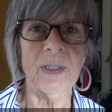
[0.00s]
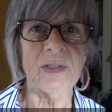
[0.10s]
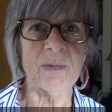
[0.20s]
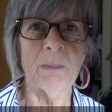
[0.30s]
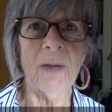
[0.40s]

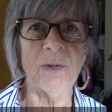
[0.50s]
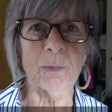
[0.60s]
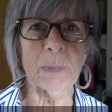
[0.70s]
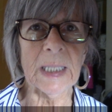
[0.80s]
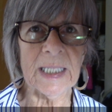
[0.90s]
his mother
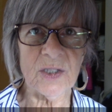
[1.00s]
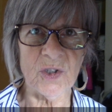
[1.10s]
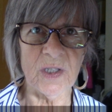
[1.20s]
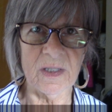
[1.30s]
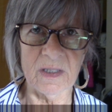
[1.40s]

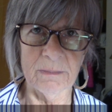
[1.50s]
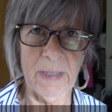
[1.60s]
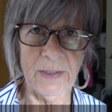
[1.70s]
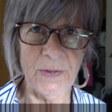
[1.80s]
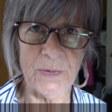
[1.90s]
blanching the
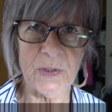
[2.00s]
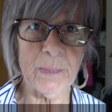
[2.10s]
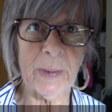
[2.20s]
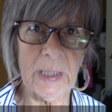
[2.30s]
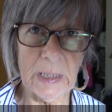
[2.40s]
tomatoes,
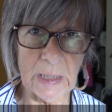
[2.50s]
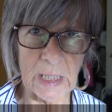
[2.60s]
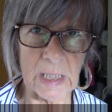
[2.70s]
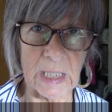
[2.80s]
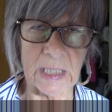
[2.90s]

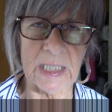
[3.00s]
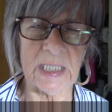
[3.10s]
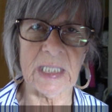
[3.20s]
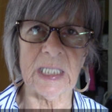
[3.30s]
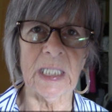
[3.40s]
peeling the
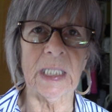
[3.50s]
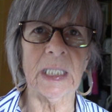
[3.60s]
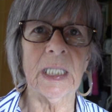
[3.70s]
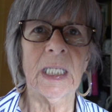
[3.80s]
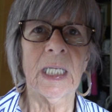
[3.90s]
skin,